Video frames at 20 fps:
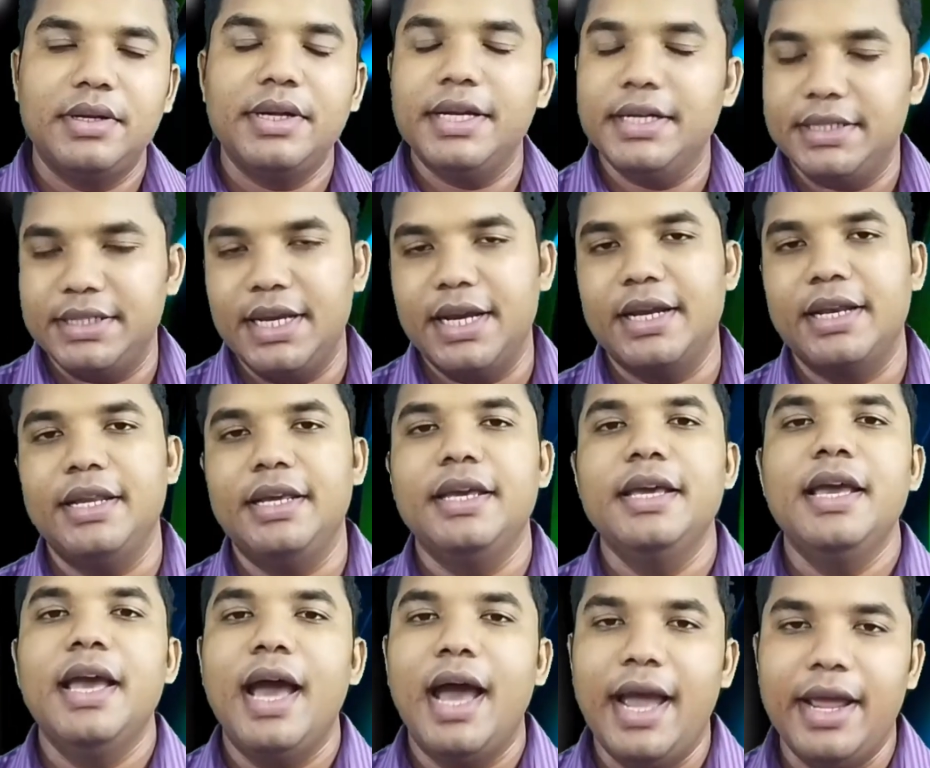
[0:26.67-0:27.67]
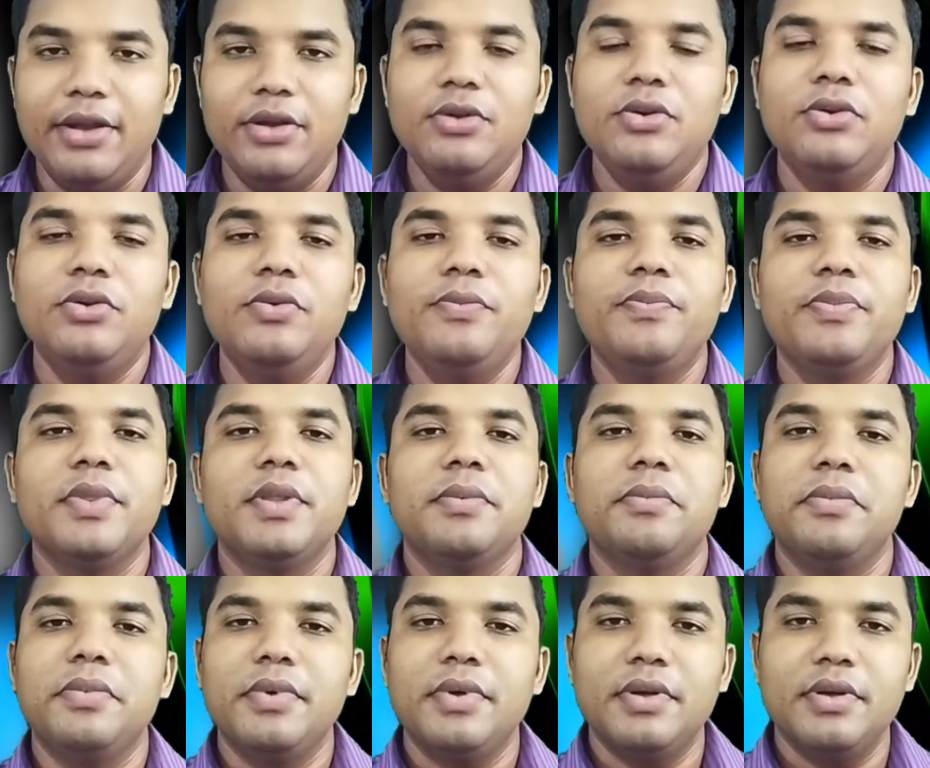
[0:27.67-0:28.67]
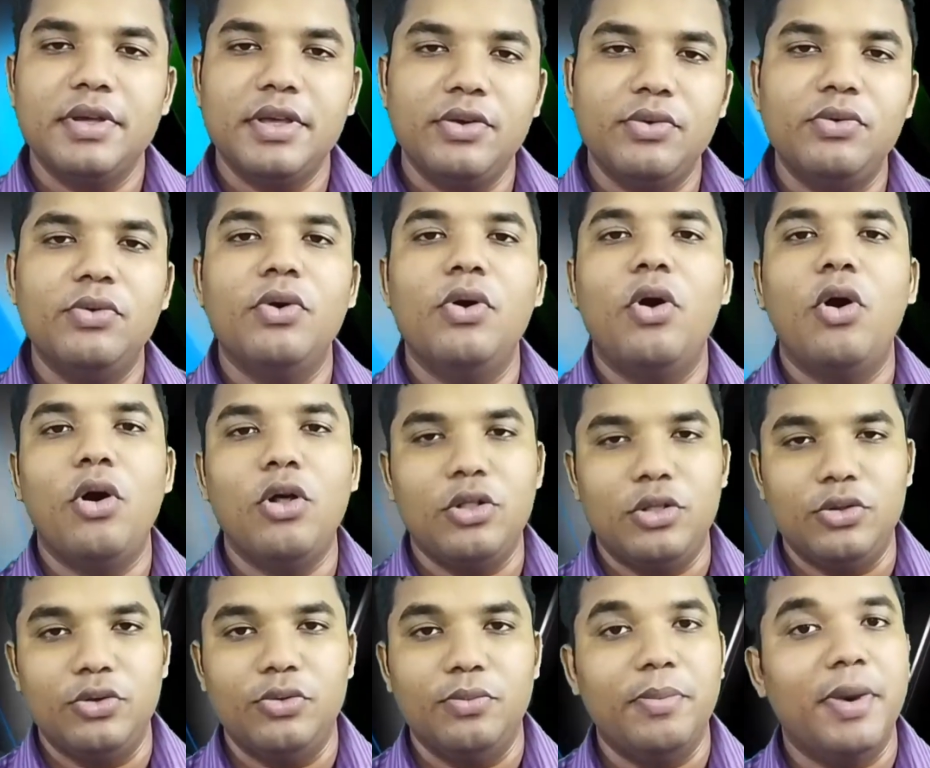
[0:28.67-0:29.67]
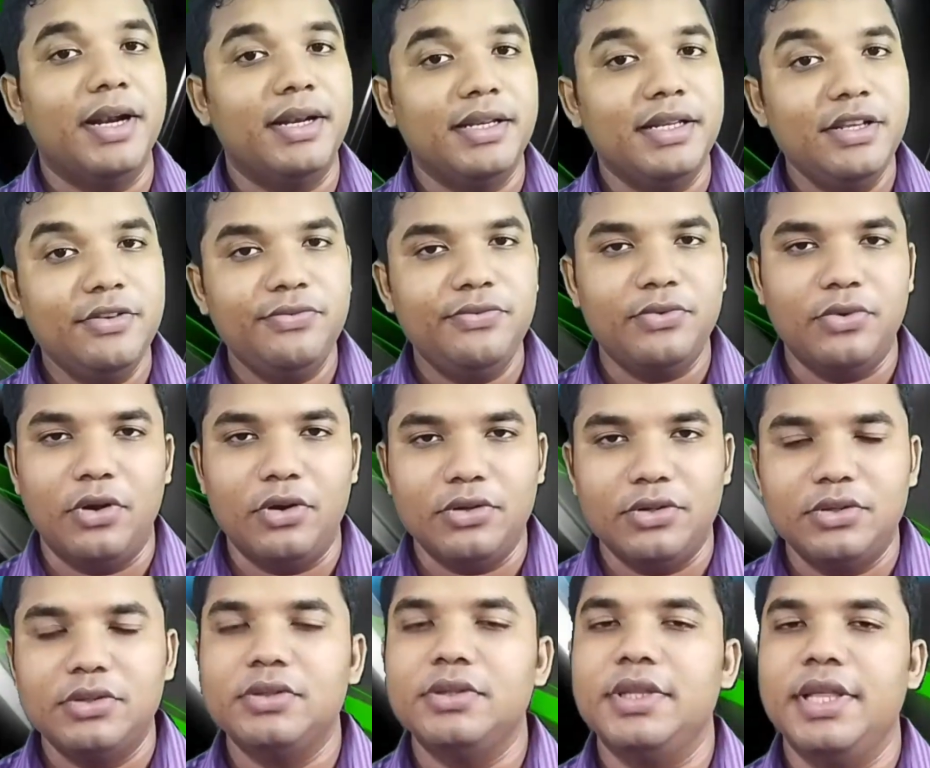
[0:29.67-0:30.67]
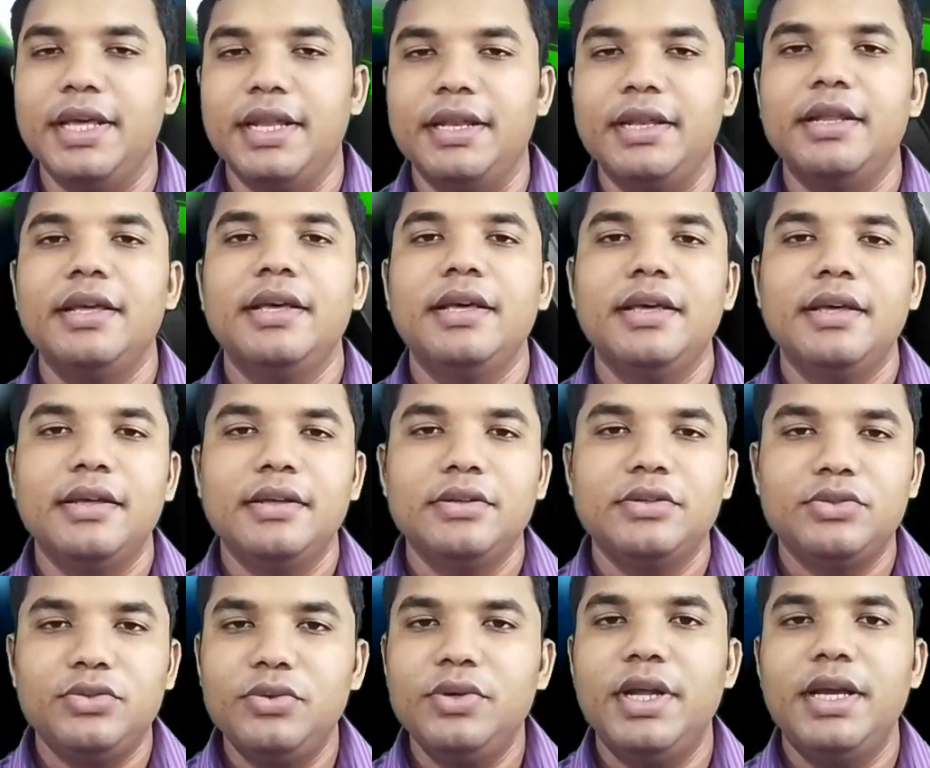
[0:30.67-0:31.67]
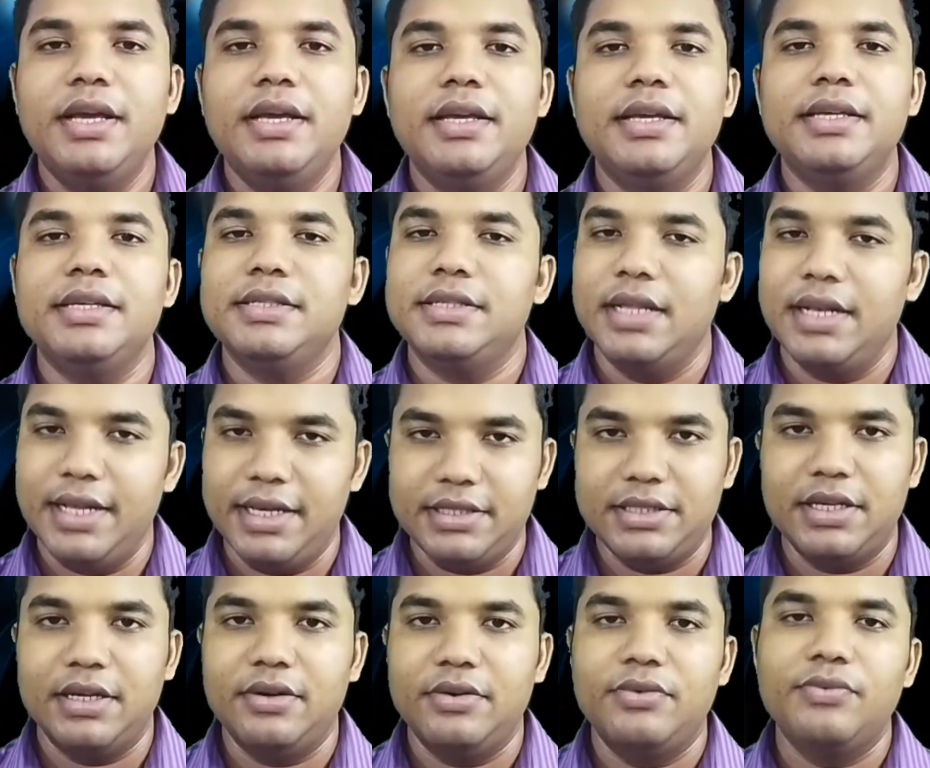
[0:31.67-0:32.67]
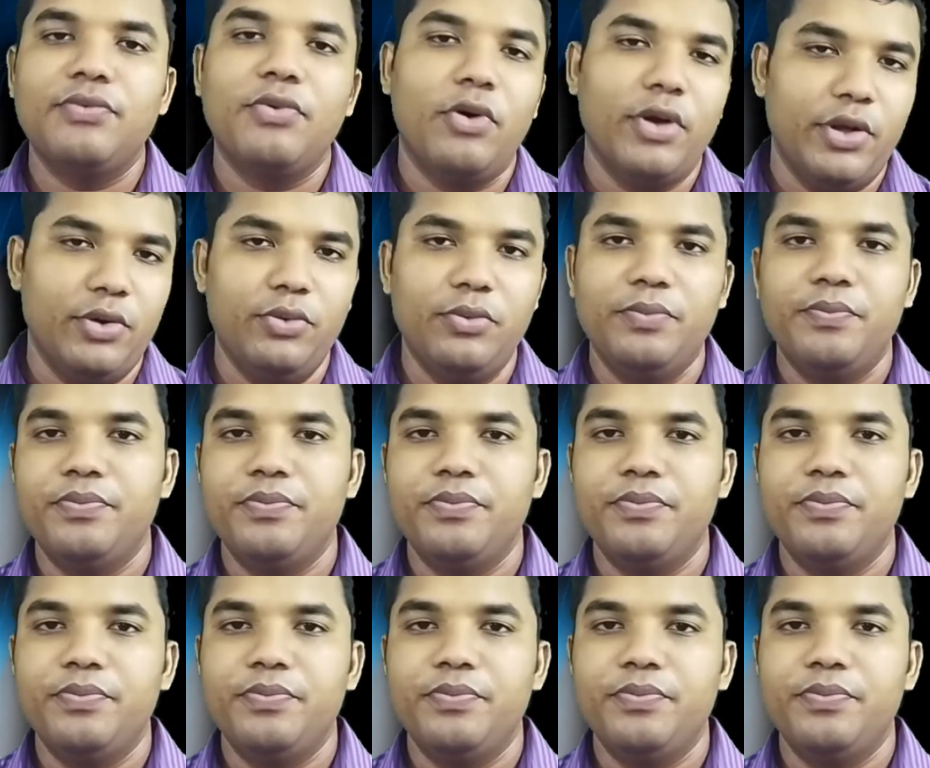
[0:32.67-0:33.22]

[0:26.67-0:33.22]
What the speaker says: Exactly. I know you all know, but if not, then today is the lecture for you.